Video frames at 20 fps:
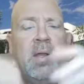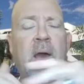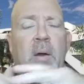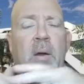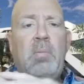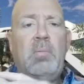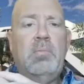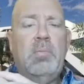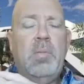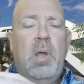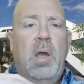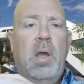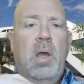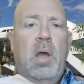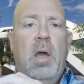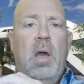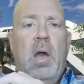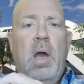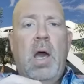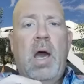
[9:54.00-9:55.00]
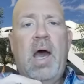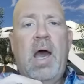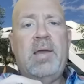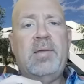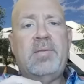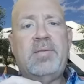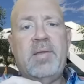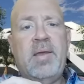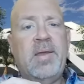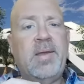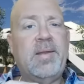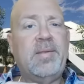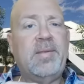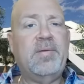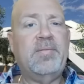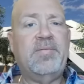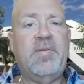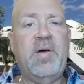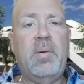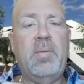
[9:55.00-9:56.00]
Now, I think
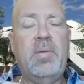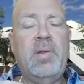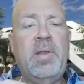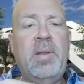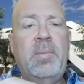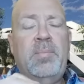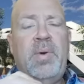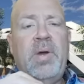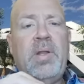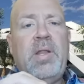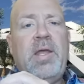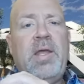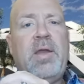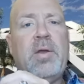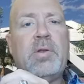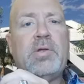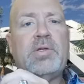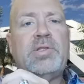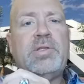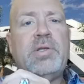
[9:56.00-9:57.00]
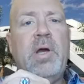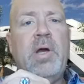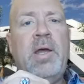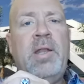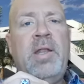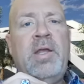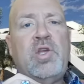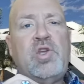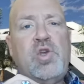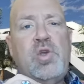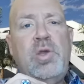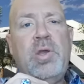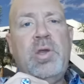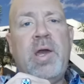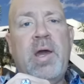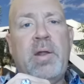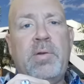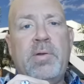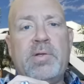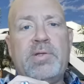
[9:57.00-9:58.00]
but here's an issue
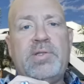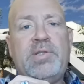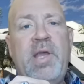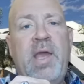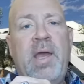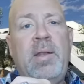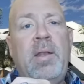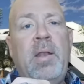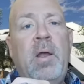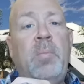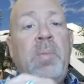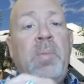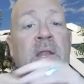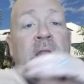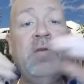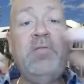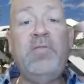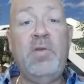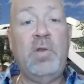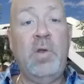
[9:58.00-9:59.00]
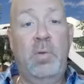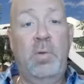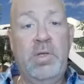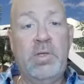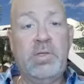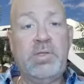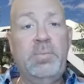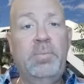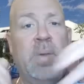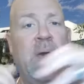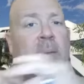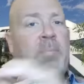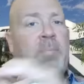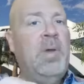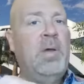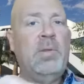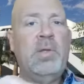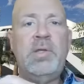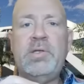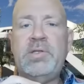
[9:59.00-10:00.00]
you got to understand. Now, many of you know this.
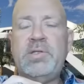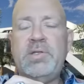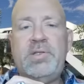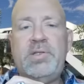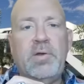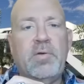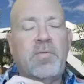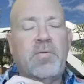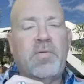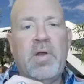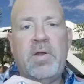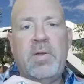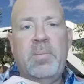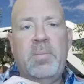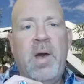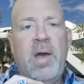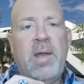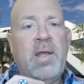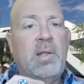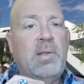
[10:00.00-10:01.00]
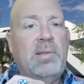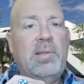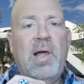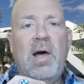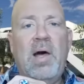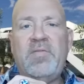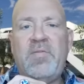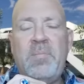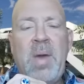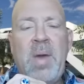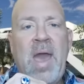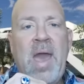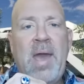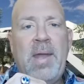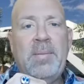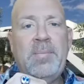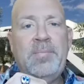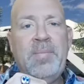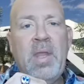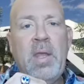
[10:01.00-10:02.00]
Matt Millen is a dear friend of mine. I love
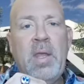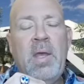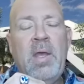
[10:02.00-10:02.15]
Matt.